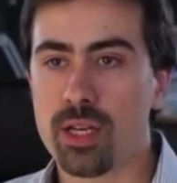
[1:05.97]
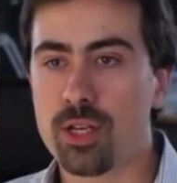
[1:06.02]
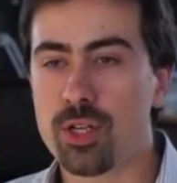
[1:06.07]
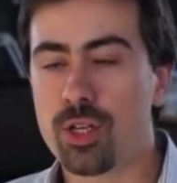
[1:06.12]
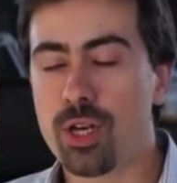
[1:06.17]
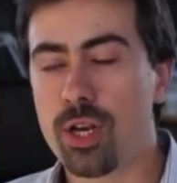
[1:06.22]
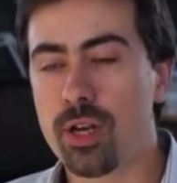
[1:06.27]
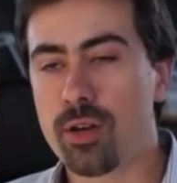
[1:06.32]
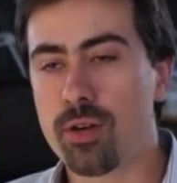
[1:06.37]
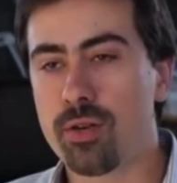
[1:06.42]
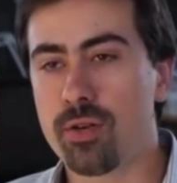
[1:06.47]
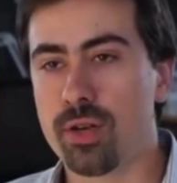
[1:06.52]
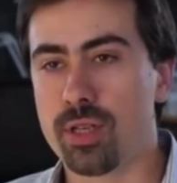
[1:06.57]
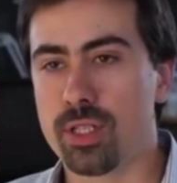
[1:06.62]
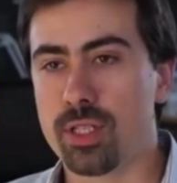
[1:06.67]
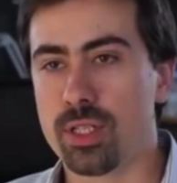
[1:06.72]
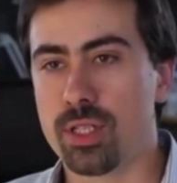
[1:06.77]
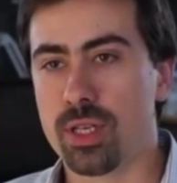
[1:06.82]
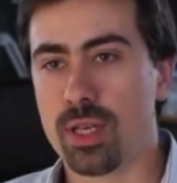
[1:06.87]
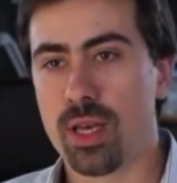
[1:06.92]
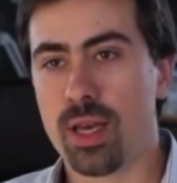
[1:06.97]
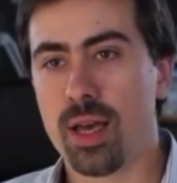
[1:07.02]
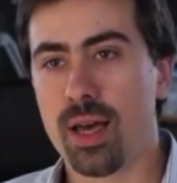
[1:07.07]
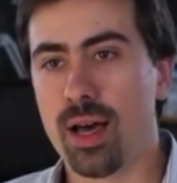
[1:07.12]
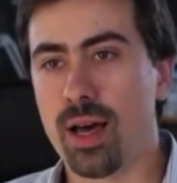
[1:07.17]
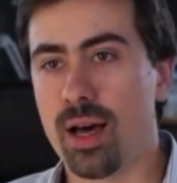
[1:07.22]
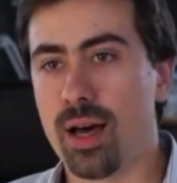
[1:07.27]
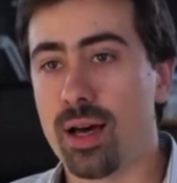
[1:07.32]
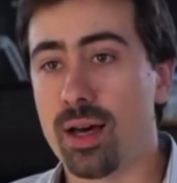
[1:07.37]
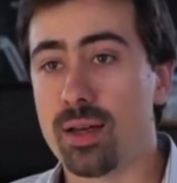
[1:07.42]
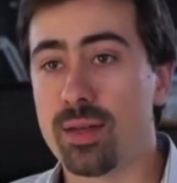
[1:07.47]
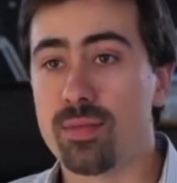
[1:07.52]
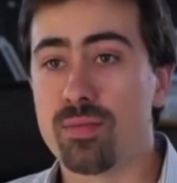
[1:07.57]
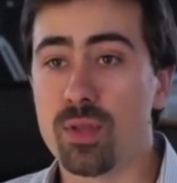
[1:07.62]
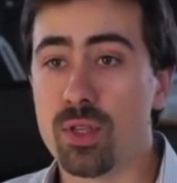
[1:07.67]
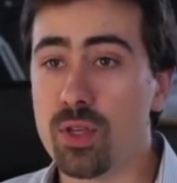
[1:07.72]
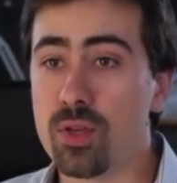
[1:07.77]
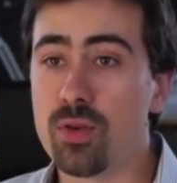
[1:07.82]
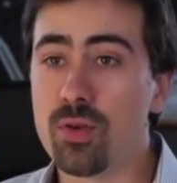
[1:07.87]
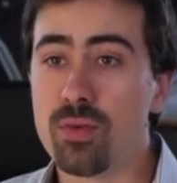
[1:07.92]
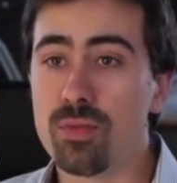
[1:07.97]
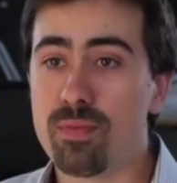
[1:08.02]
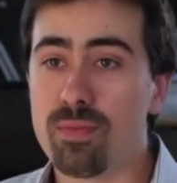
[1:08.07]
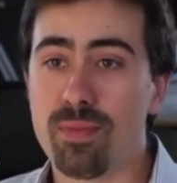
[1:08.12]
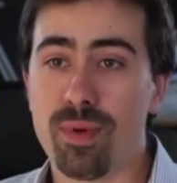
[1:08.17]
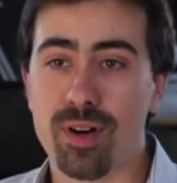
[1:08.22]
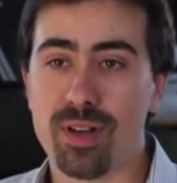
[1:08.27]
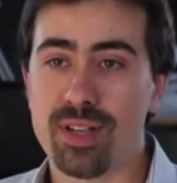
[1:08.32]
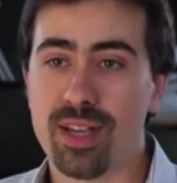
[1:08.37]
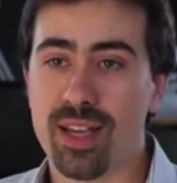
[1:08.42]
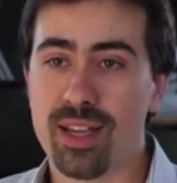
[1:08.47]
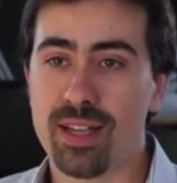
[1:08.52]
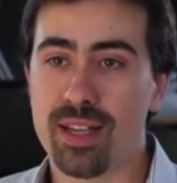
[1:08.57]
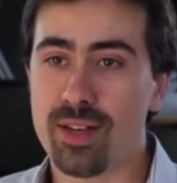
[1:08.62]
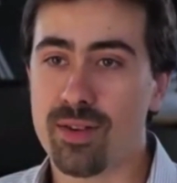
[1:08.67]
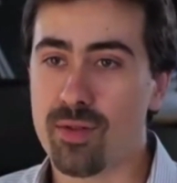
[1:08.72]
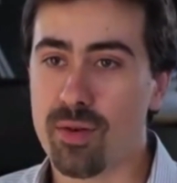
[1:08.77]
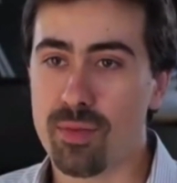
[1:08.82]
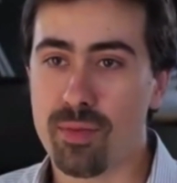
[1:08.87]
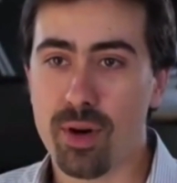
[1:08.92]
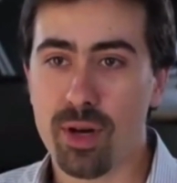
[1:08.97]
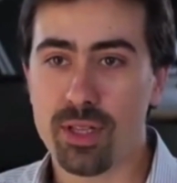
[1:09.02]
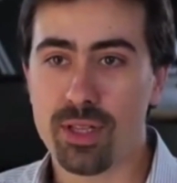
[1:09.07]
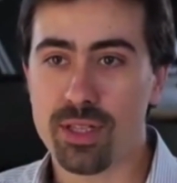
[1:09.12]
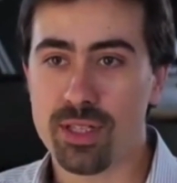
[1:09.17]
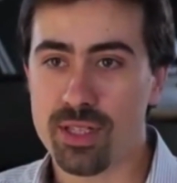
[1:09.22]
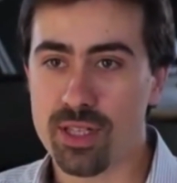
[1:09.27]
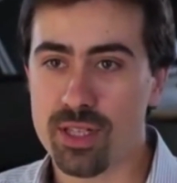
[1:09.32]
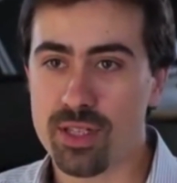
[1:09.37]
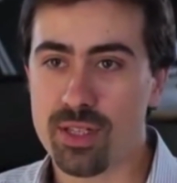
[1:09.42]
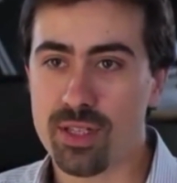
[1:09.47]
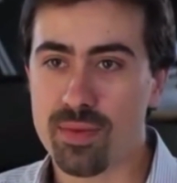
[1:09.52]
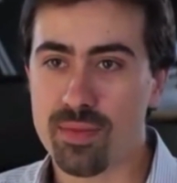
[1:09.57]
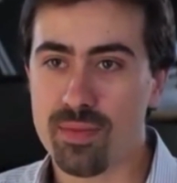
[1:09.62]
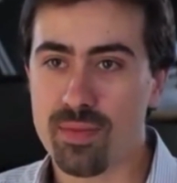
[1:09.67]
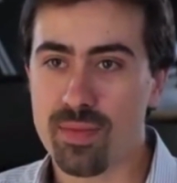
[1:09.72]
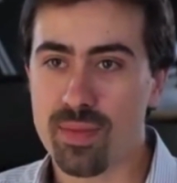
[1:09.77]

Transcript: Shaker is a new bartending robotic system.